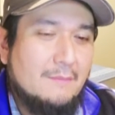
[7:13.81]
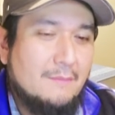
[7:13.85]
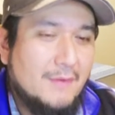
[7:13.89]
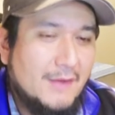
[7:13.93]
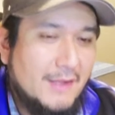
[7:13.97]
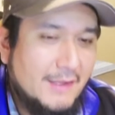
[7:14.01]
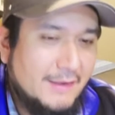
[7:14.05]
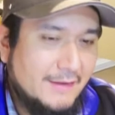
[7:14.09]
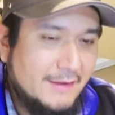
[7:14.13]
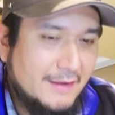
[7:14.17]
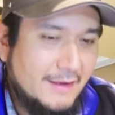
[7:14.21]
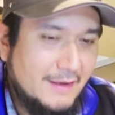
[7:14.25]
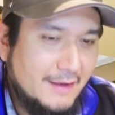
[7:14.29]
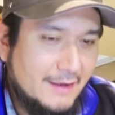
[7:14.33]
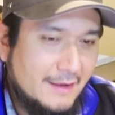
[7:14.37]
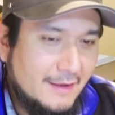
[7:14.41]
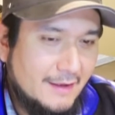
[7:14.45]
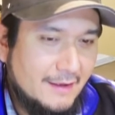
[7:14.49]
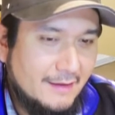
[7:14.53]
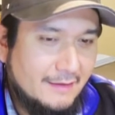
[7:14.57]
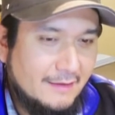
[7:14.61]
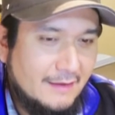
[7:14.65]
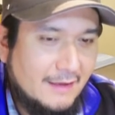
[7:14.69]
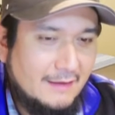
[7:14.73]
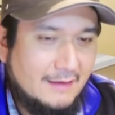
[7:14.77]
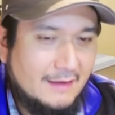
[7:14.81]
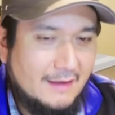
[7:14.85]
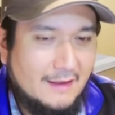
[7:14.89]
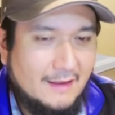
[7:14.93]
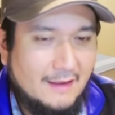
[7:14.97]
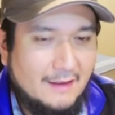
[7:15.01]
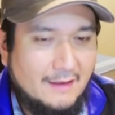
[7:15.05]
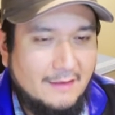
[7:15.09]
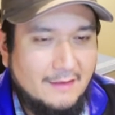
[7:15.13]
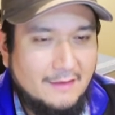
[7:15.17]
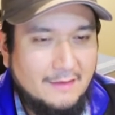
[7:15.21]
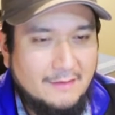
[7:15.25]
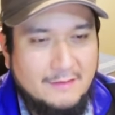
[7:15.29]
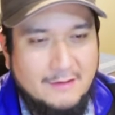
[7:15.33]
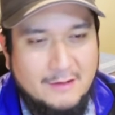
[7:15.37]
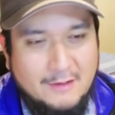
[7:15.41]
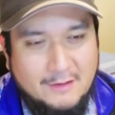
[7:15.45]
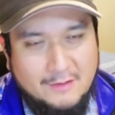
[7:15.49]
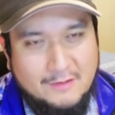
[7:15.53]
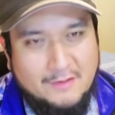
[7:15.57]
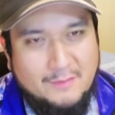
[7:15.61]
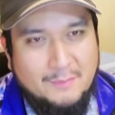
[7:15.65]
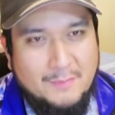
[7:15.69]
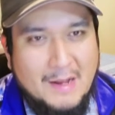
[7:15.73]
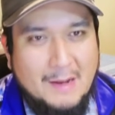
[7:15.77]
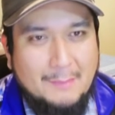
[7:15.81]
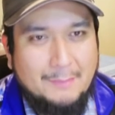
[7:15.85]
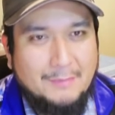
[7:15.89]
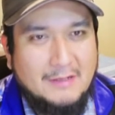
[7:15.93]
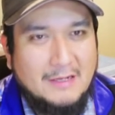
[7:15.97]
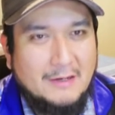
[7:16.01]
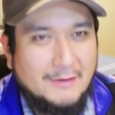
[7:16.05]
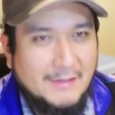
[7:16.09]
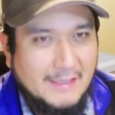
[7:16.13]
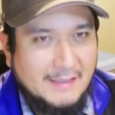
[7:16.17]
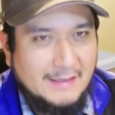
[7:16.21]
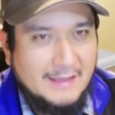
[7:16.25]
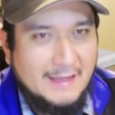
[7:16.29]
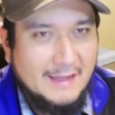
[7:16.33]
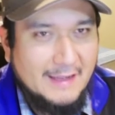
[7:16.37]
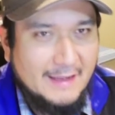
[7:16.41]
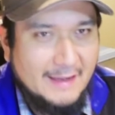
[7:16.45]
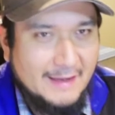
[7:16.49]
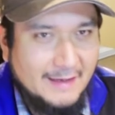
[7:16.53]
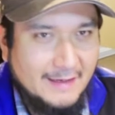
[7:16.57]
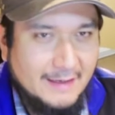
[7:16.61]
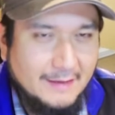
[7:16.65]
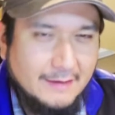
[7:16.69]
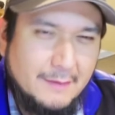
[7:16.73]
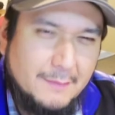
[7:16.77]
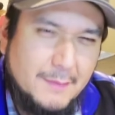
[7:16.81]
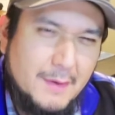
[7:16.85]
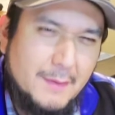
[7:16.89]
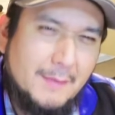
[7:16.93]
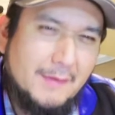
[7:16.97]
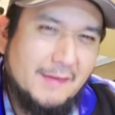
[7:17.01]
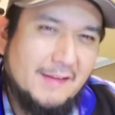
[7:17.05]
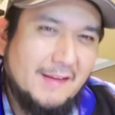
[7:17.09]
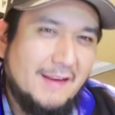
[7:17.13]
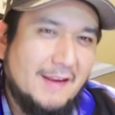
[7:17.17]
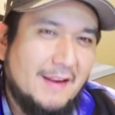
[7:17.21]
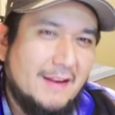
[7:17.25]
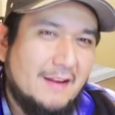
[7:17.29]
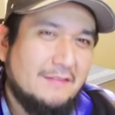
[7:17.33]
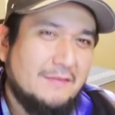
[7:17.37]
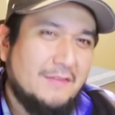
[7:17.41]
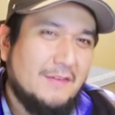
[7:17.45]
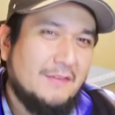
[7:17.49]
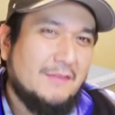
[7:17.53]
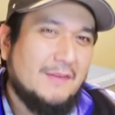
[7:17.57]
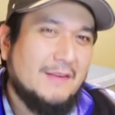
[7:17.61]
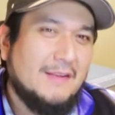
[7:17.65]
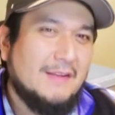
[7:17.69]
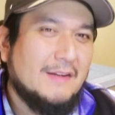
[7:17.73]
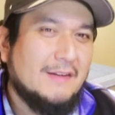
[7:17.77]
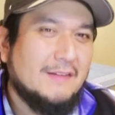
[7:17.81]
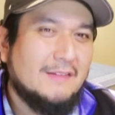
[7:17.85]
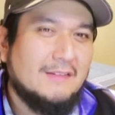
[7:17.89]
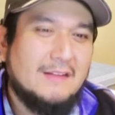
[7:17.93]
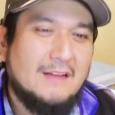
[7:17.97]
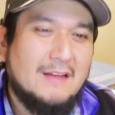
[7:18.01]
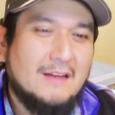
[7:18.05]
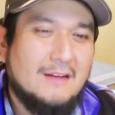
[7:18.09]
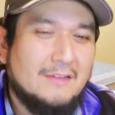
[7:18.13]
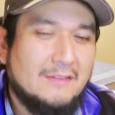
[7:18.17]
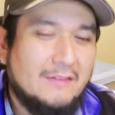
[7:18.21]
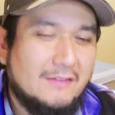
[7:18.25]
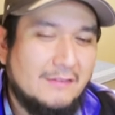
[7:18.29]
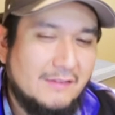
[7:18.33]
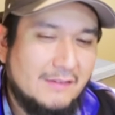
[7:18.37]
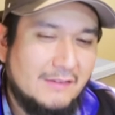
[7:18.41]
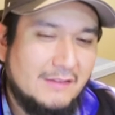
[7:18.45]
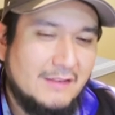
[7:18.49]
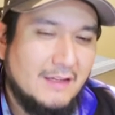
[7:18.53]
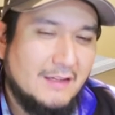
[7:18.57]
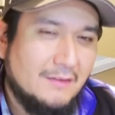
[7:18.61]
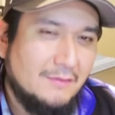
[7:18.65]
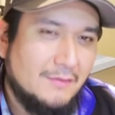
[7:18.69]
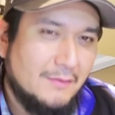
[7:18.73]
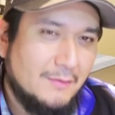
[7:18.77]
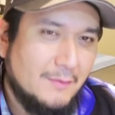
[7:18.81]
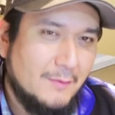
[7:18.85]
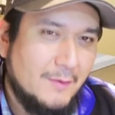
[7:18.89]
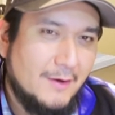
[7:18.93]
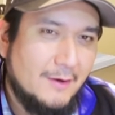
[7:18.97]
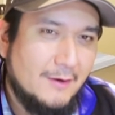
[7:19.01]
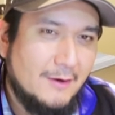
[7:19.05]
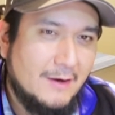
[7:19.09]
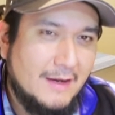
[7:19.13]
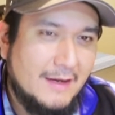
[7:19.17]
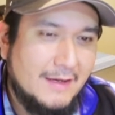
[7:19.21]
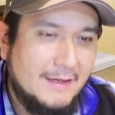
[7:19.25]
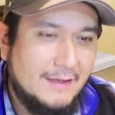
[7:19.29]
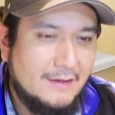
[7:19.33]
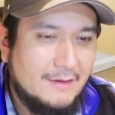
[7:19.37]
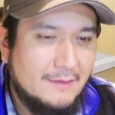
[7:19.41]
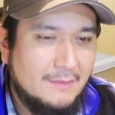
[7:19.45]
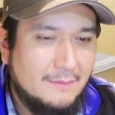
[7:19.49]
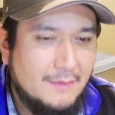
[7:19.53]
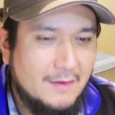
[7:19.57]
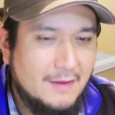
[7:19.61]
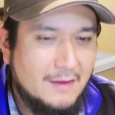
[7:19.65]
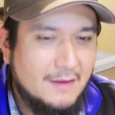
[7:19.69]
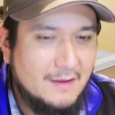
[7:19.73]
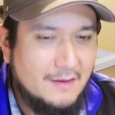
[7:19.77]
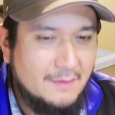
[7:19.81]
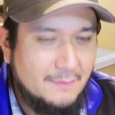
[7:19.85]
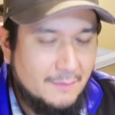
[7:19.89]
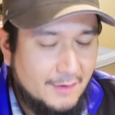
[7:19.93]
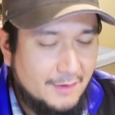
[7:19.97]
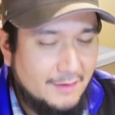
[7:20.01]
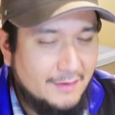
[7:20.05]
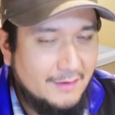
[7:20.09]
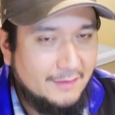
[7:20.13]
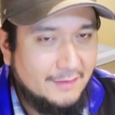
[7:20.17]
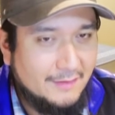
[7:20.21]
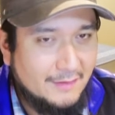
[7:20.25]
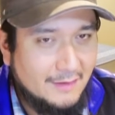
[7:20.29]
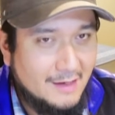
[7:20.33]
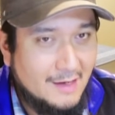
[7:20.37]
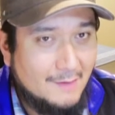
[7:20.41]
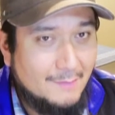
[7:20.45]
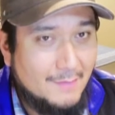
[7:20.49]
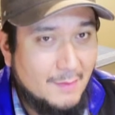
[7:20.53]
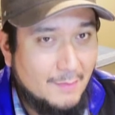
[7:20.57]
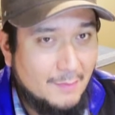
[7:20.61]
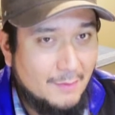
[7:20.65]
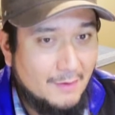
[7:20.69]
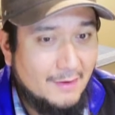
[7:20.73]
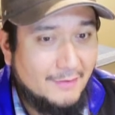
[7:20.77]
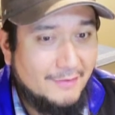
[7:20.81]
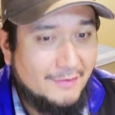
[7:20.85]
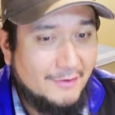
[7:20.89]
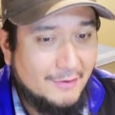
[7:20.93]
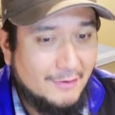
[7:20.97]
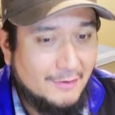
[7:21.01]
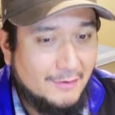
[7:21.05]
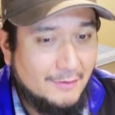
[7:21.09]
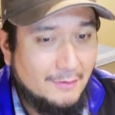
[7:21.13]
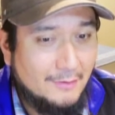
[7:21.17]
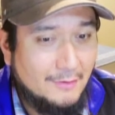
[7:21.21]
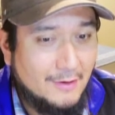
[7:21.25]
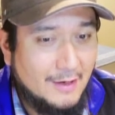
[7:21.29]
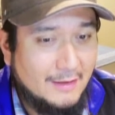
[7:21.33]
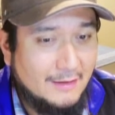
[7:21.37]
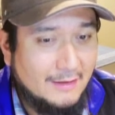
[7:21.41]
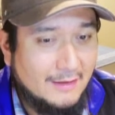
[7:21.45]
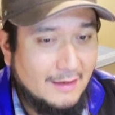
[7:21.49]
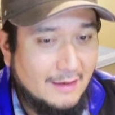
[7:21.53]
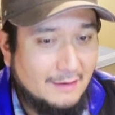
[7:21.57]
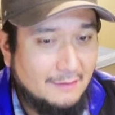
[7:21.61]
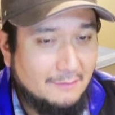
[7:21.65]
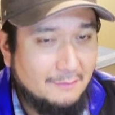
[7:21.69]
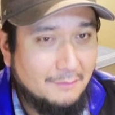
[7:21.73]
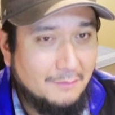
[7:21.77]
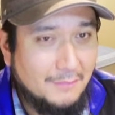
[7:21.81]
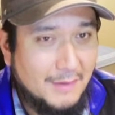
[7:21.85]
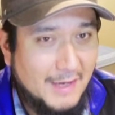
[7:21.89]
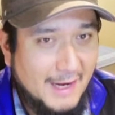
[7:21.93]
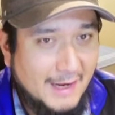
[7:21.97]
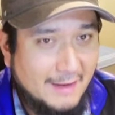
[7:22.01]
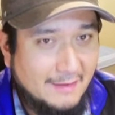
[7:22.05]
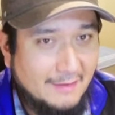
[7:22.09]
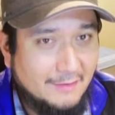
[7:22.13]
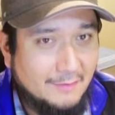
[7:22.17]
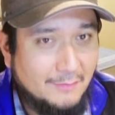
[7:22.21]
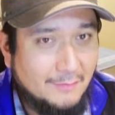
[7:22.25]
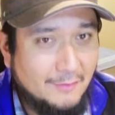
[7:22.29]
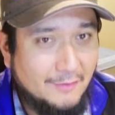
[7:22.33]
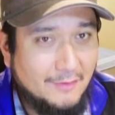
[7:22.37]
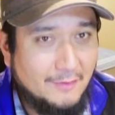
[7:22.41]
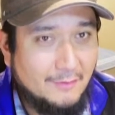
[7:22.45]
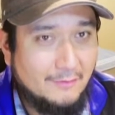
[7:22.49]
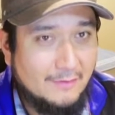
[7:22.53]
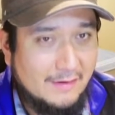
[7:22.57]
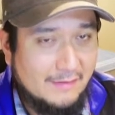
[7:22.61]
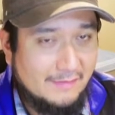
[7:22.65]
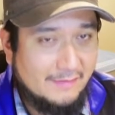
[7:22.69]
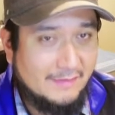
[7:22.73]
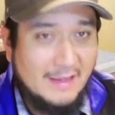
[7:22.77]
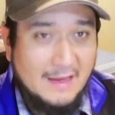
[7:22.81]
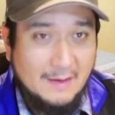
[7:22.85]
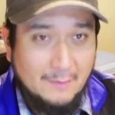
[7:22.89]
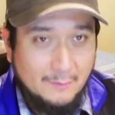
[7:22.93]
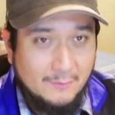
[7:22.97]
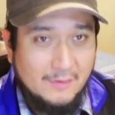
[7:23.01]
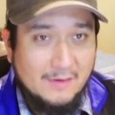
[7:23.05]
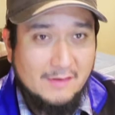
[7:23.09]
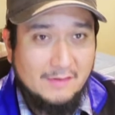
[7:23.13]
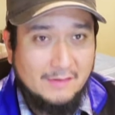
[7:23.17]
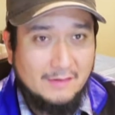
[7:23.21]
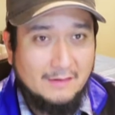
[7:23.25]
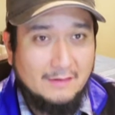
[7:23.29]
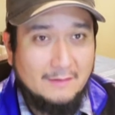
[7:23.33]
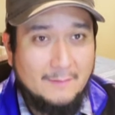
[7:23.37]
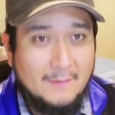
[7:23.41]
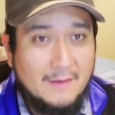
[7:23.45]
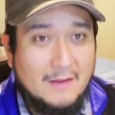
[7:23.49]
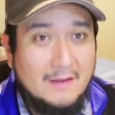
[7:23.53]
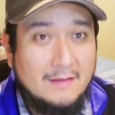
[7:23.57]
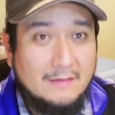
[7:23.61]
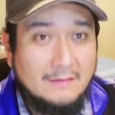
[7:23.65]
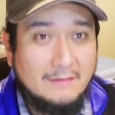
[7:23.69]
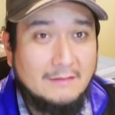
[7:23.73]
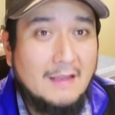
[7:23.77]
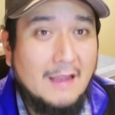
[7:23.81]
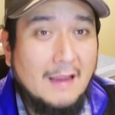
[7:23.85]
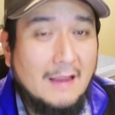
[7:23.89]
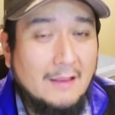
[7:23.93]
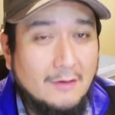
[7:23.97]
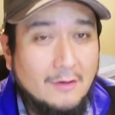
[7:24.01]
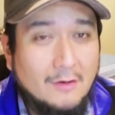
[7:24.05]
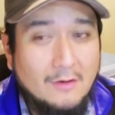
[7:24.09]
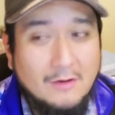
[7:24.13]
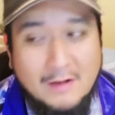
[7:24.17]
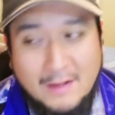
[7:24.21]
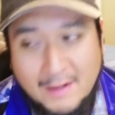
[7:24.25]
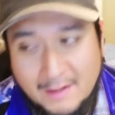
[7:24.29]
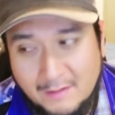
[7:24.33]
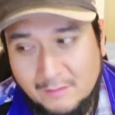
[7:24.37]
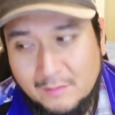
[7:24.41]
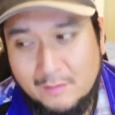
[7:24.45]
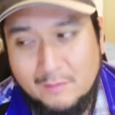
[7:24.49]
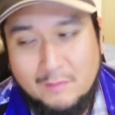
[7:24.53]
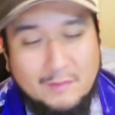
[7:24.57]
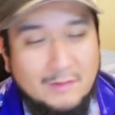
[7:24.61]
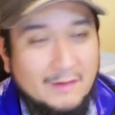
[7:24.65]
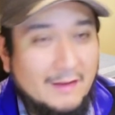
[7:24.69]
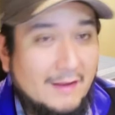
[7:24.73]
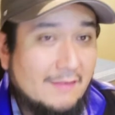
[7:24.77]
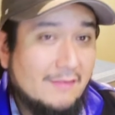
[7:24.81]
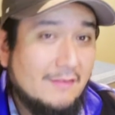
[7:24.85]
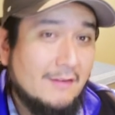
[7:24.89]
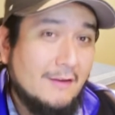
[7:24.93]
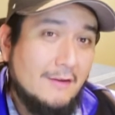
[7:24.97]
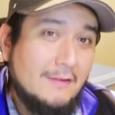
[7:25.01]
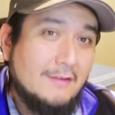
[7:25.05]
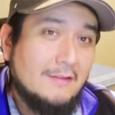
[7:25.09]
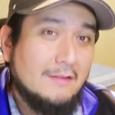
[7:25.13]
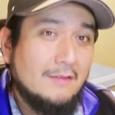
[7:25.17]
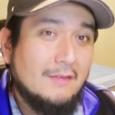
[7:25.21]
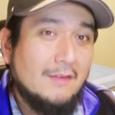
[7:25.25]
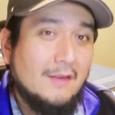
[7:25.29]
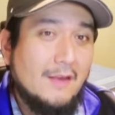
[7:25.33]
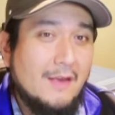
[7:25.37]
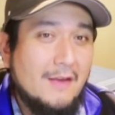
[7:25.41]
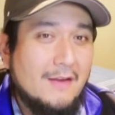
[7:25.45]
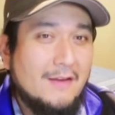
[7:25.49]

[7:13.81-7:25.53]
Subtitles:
But I think that, you know, its popularity died, I think maybe 10, 15 years ago. So this is kind of a rare item, but there's a lot of people out there who I think buy this for the same reason. They don't like to slice onions.